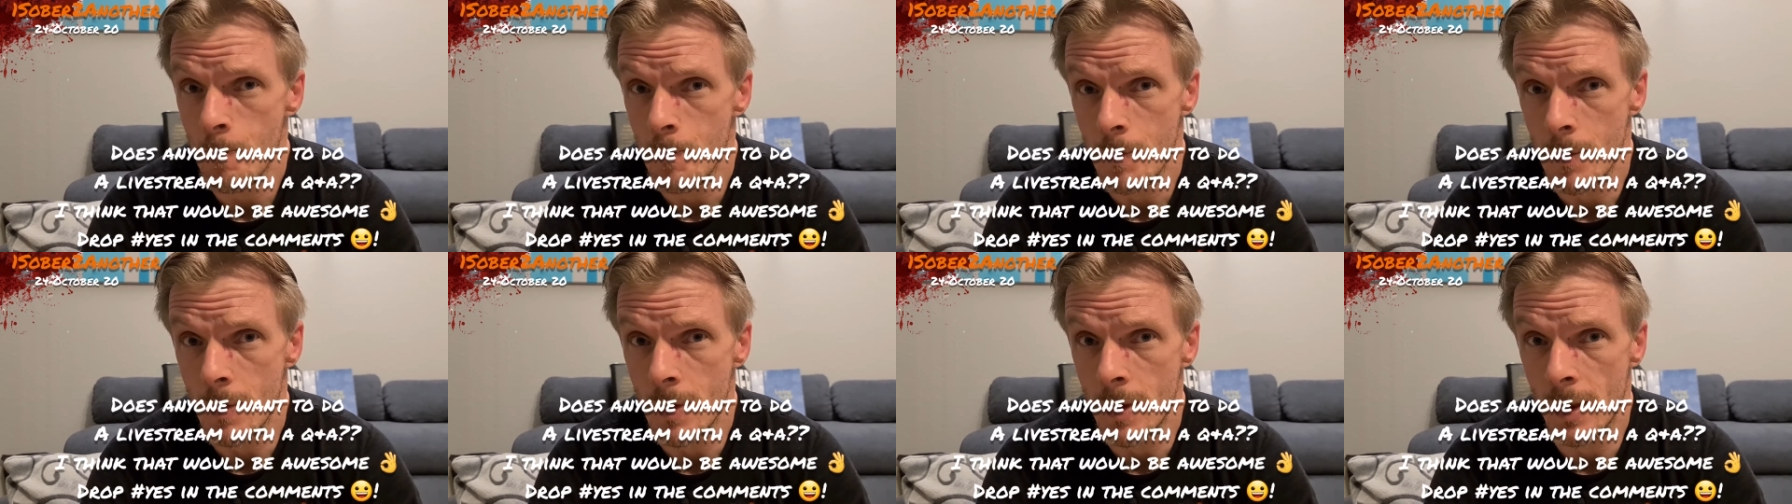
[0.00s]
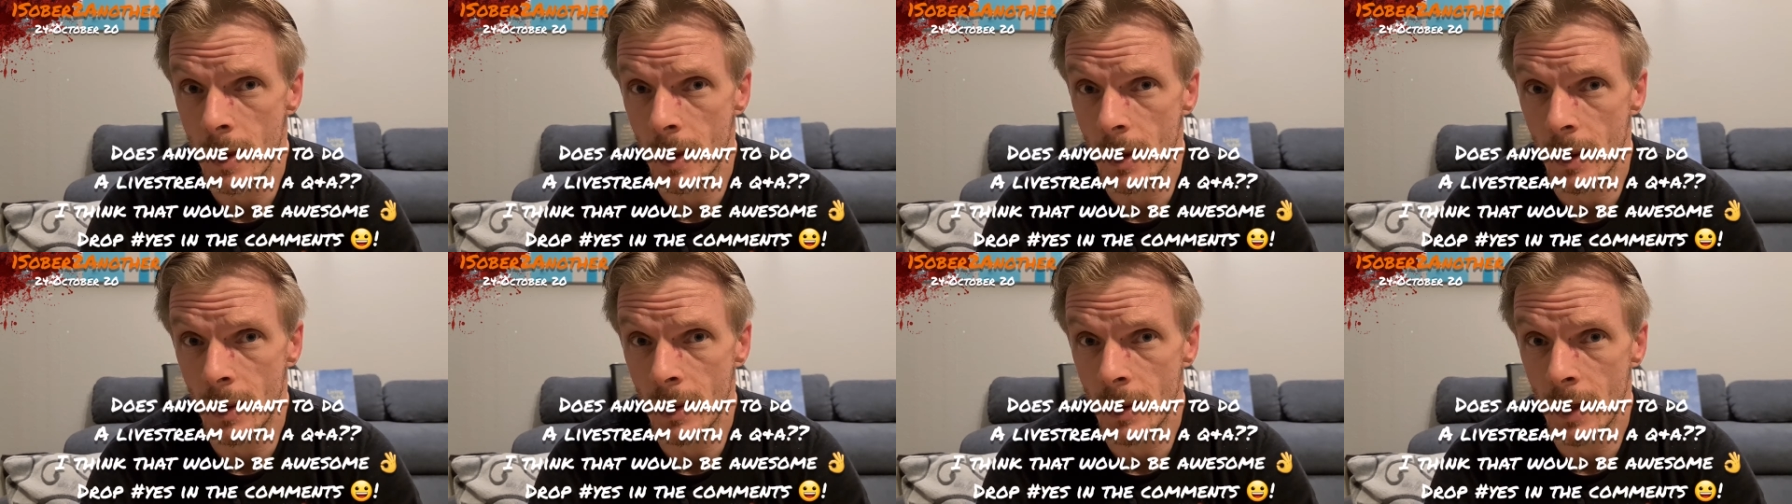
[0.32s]

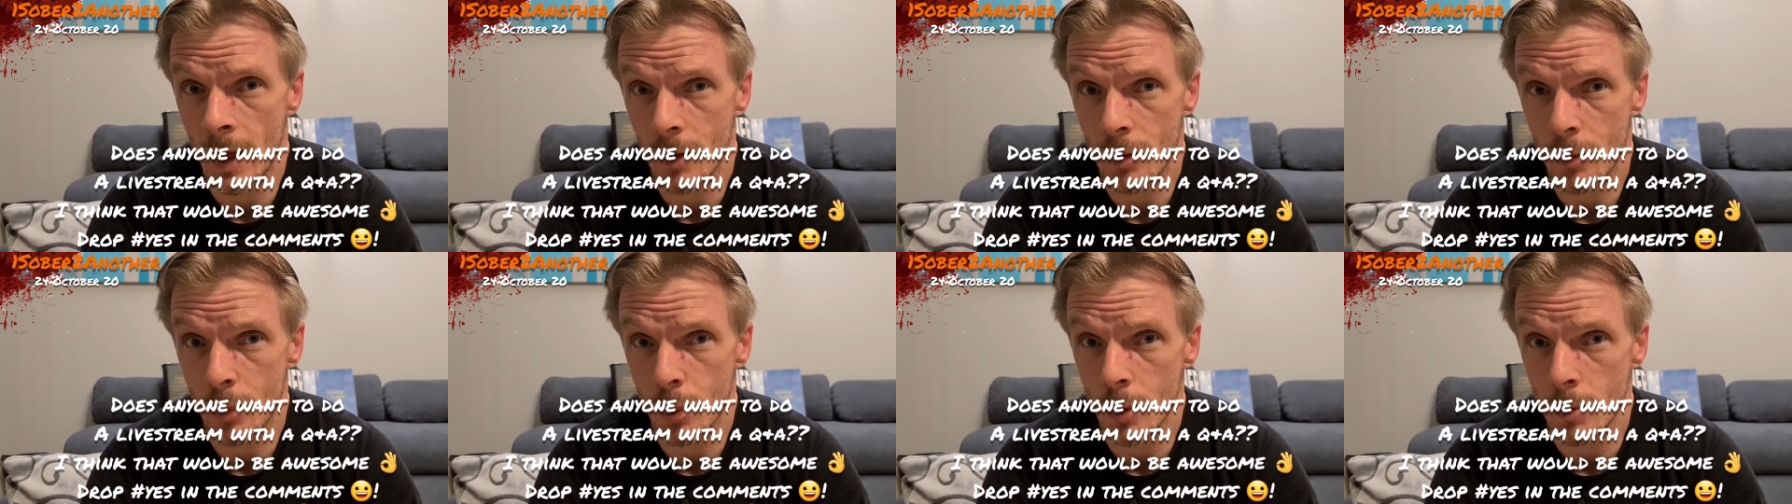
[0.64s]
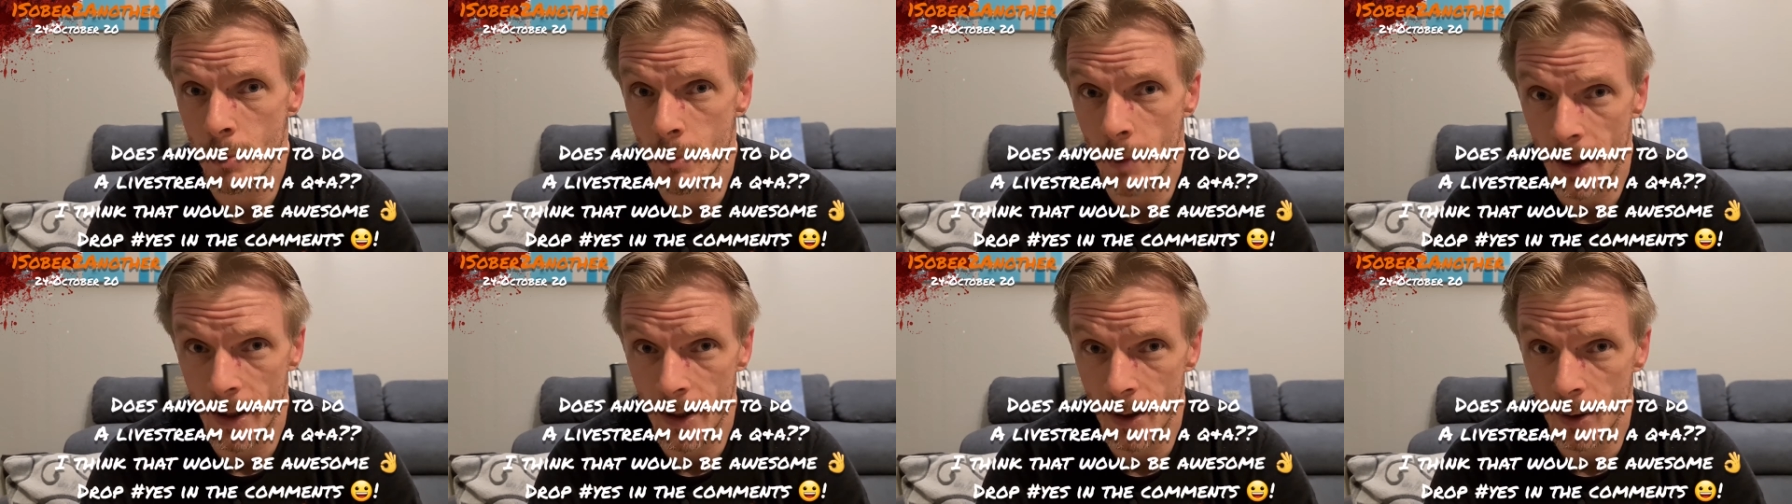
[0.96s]
not through
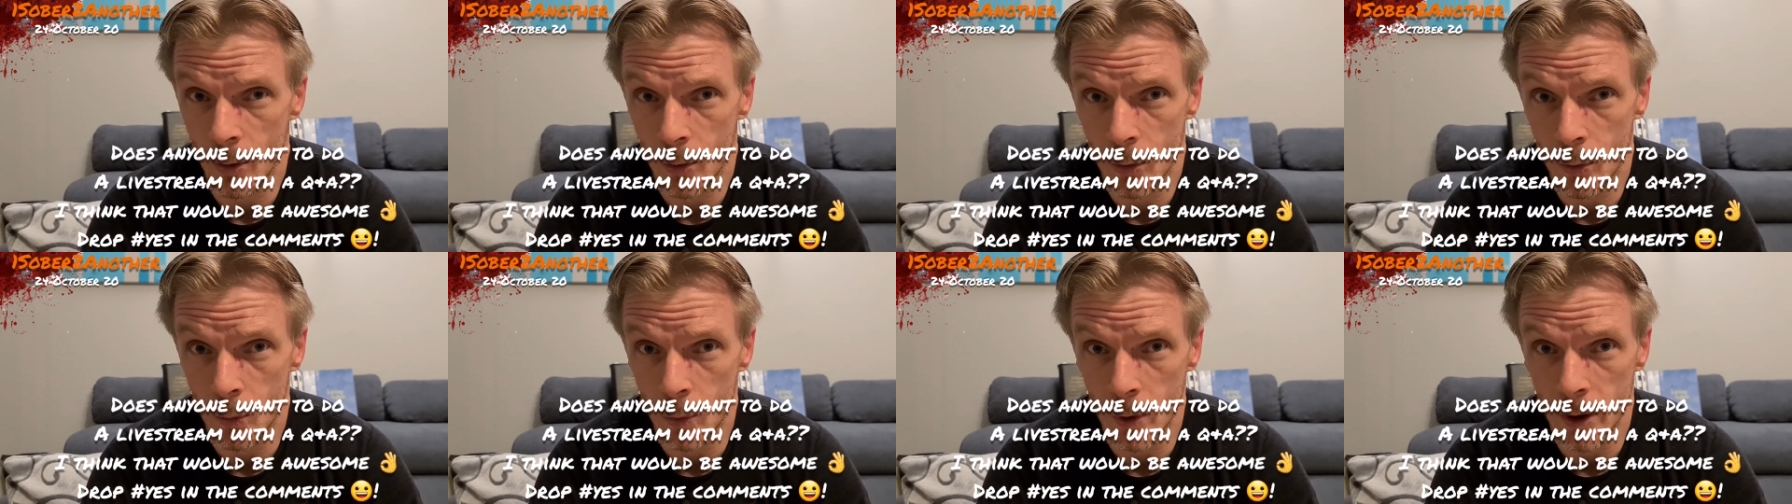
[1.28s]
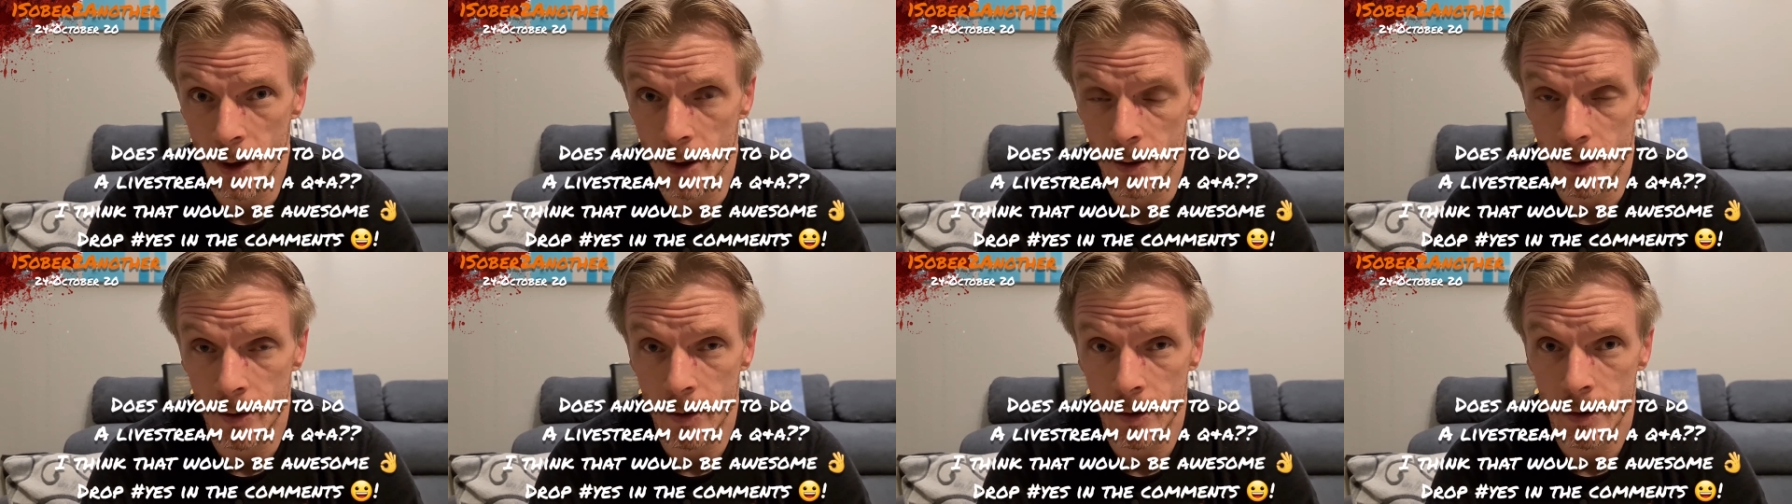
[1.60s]
my own
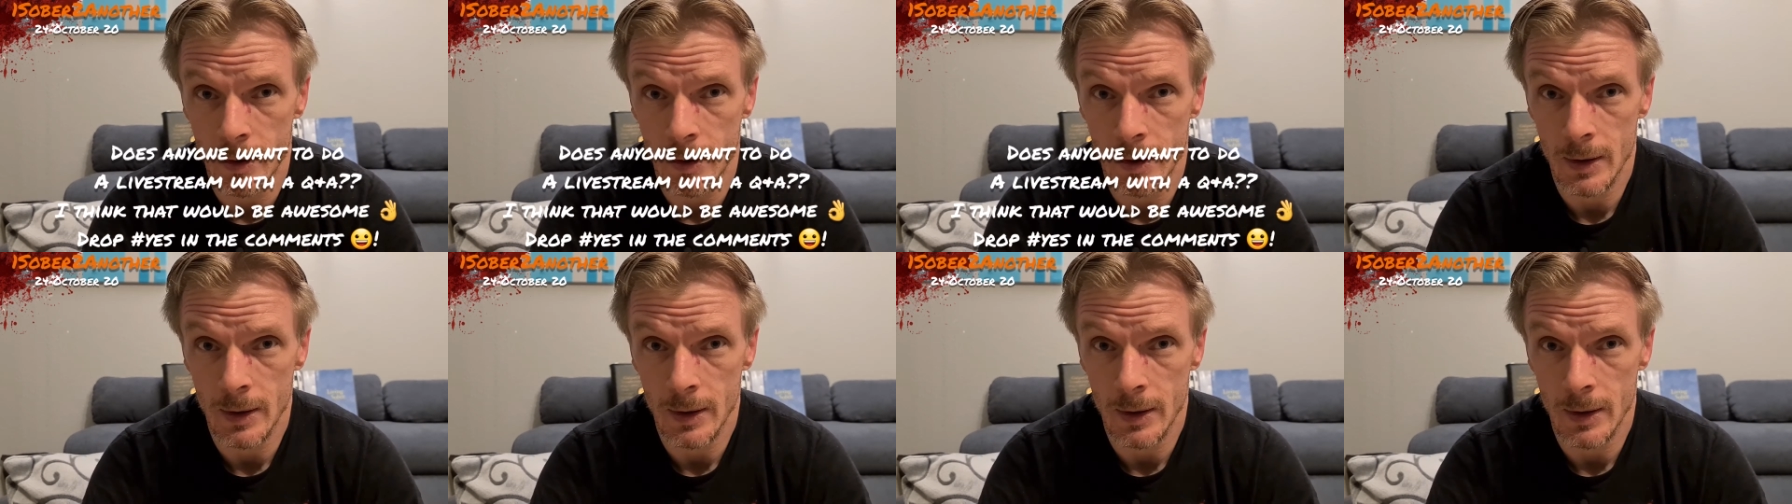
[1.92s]
will.